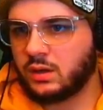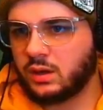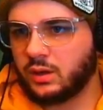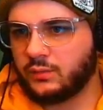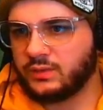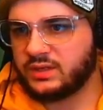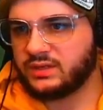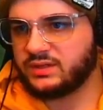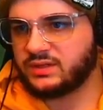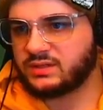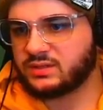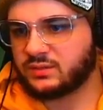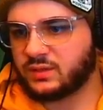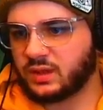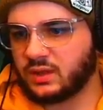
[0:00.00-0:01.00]
Oh, we need this?
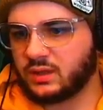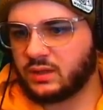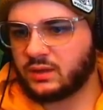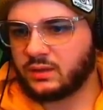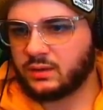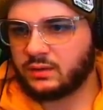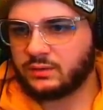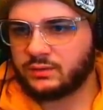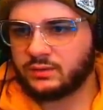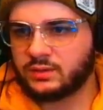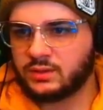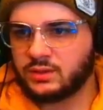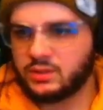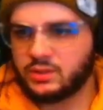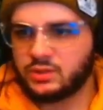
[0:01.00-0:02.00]
Okay.
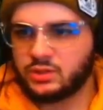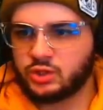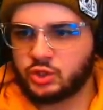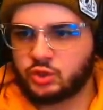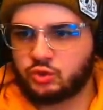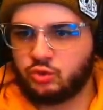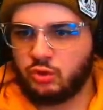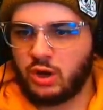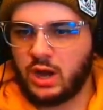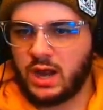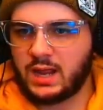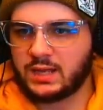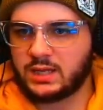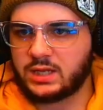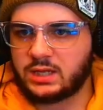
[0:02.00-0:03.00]

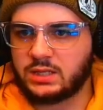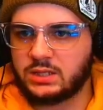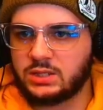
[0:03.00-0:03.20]
Shrek!